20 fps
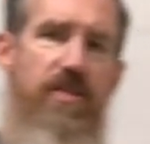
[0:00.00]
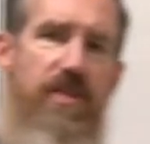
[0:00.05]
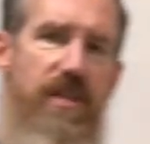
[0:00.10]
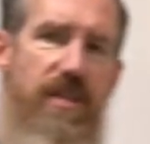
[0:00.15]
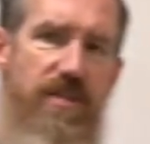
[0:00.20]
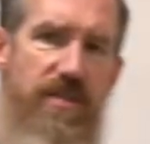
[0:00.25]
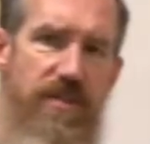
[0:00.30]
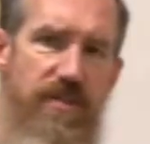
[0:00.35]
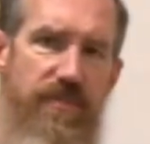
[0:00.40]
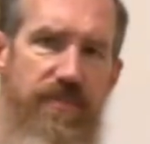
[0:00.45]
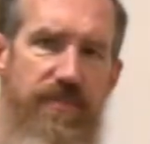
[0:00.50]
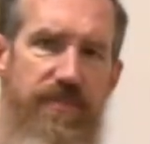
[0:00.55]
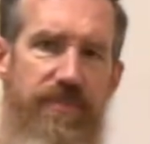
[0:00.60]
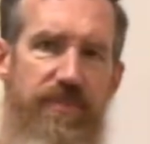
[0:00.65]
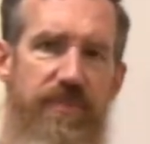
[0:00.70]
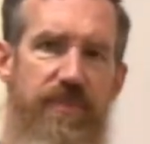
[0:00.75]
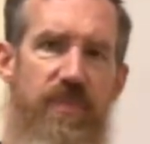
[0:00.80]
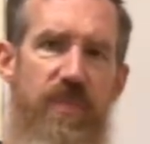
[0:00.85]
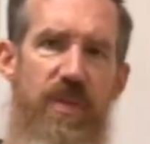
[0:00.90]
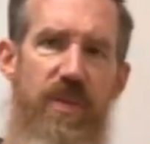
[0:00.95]
is
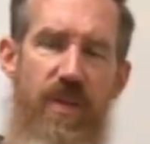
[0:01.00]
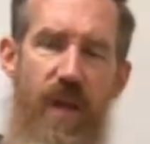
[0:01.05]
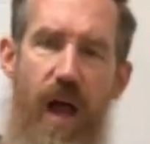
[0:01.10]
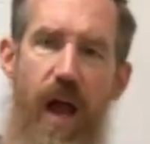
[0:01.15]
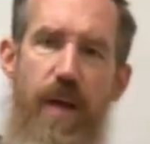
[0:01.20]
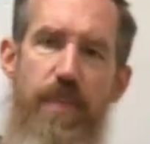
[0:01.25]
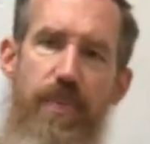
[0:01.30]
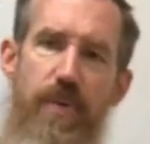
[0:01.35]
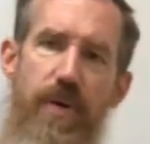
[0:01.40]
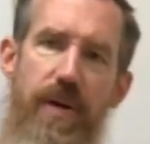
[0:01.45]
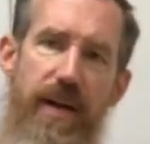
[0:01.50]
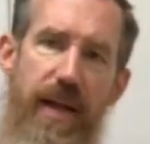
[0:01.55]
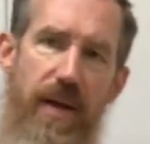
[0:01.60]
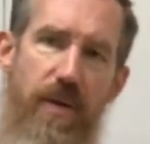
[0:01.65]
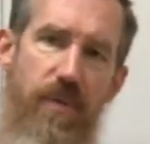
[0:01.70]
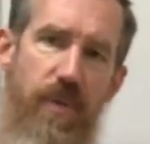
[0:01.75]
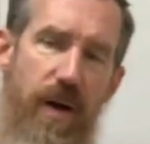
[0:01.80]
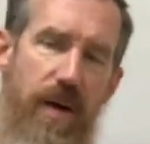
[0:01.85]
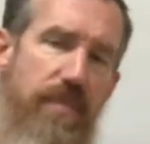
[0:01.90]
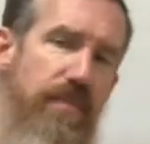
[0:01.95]

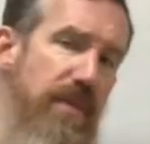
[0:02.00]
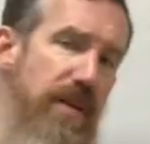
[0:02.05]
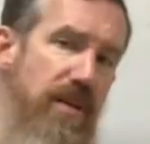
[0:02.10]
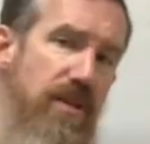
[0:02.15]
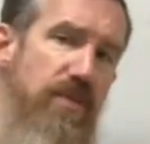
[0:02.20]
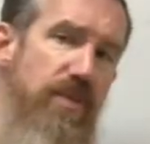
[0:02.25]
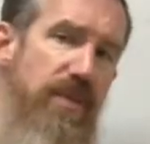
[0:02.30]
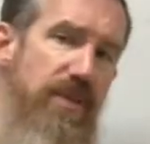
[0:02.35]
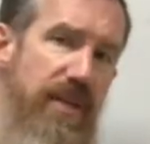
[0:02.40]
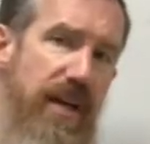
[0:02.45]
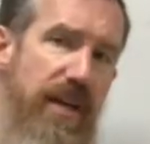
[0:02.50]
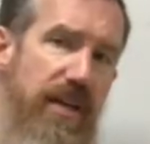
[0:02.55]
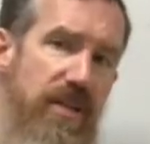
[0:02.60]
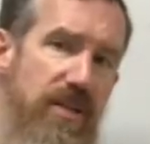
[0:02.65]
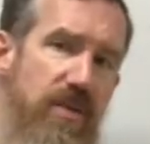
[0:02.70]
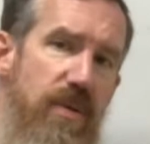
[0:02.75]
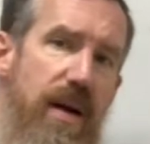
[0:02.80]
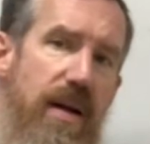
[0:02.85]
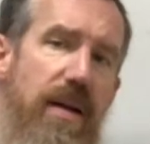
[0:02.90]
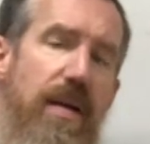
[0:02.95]
9.81 meters per second
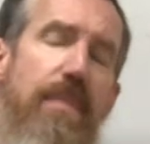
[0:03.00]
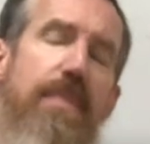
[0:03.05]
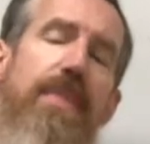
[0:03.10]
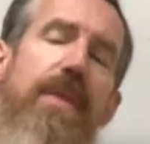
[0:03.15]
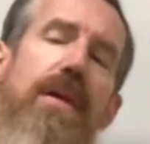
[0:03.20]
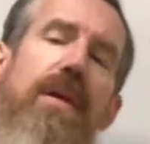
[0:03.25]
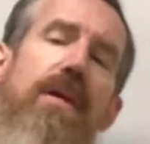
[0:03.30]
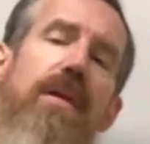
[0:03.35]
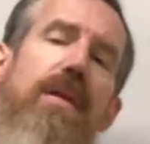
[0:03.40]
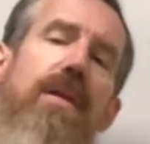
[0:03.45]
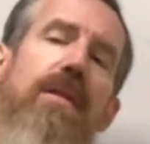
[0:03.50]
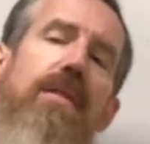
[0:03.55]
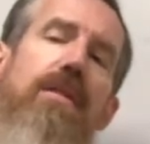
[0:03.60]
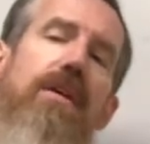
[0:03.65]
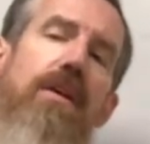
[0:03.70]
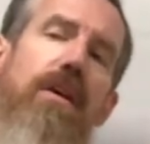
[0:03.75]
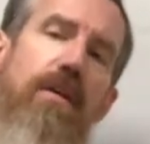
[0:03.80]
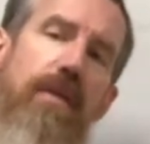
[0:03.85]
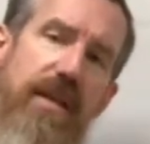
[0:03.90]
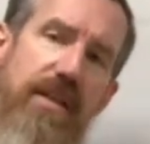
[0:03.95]
squared. The
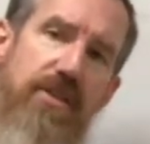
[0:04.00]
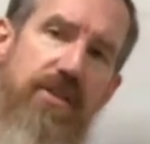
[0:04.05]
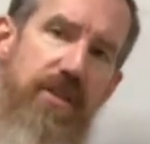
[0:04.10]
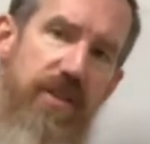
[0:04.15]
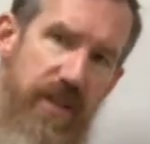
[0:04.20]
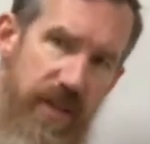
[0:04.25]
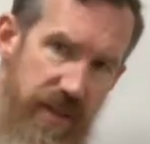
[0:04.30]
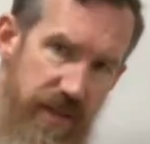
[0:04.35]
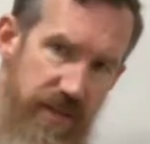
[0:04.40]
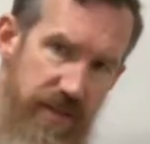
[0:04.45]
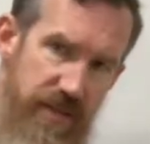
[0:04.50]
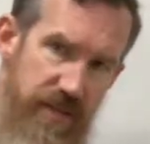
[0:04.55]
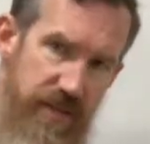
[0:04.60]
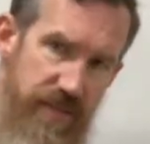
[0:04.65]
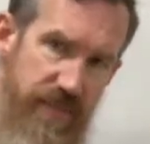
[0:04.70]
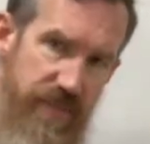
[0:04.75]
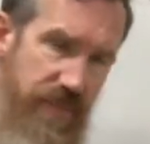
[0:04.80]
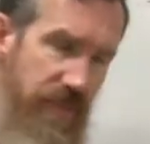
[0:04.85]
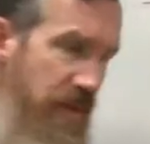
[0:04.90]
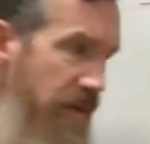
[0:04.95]
question is,
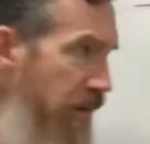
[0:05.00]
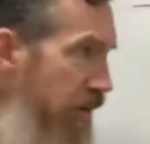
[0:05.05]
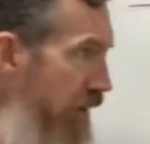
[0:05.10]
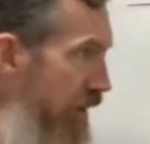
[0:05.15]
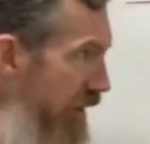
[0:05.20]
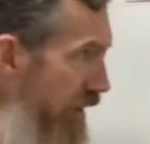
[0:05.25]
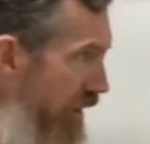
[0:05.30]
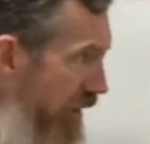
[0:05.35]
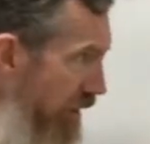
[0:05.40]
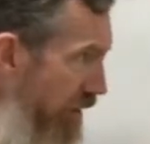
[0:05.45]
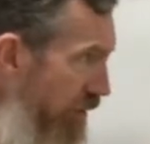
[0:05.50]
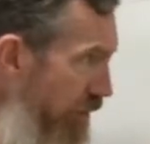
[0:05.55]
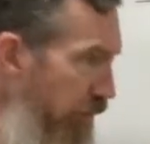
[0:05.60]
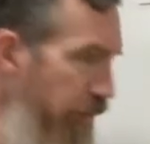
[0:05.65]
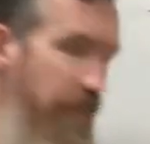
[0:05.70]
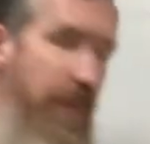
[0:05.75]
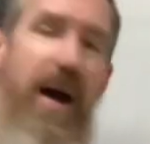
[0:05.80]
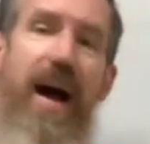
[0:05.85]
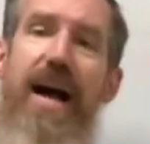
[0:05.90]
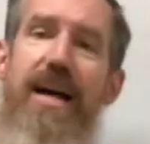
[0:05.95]

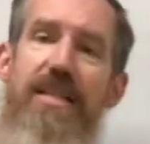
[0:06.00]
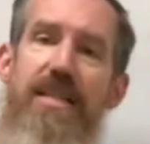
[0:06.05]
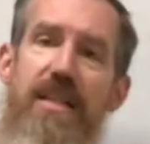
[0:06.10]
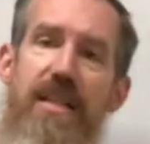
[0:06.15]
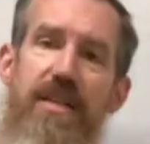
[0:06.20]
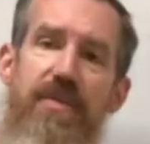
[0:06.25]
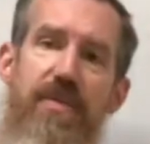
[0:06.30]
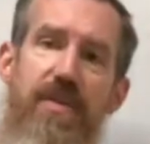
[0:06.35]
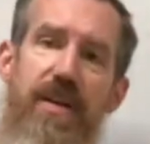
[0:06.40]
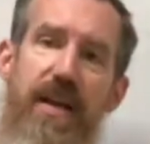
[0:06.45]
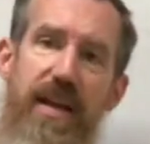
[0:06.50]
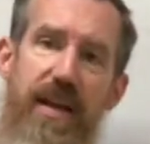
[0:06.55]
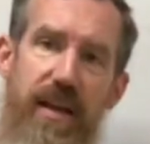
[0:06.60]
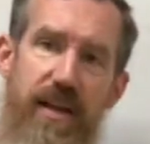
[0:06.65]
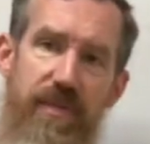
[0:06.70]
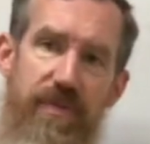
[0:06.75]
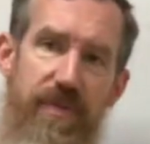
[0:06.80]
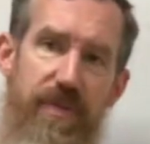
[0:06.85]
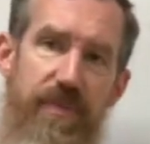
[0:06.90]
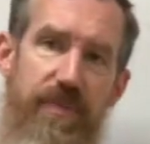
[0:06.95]
positive or negative?
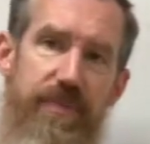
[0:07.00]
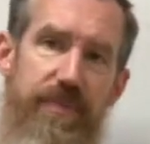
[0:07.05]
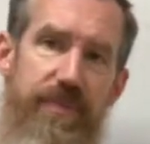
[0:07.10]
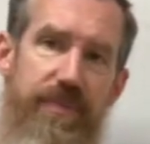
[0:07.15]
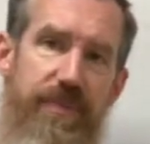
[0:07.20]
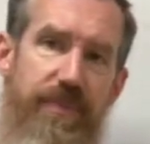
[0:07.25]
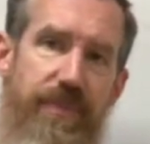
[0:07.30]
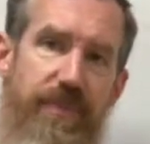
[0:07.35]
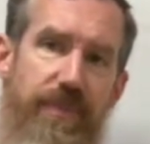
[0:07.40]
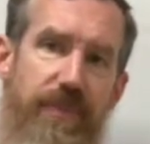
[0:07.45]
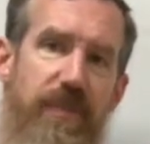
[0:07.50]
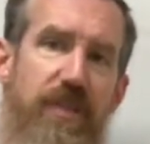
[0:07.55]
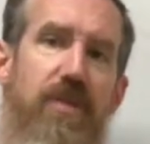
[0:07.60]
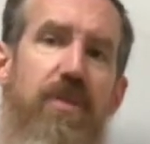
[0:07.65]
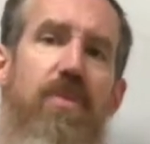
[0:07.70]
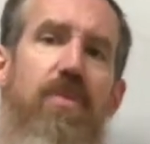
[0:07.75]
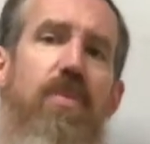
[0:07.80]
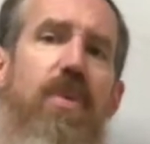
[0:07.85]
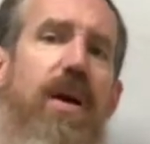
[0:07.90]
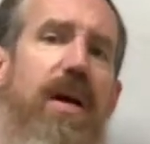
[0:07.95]

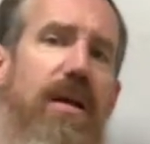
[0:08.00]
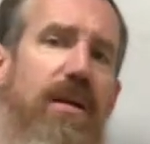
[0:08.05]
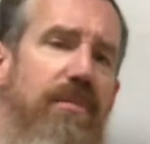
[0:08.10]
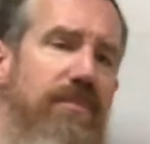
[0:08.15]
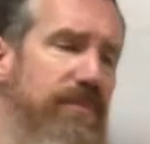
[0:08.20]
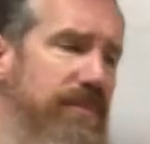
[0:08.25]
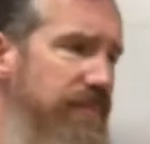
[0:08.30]
Well,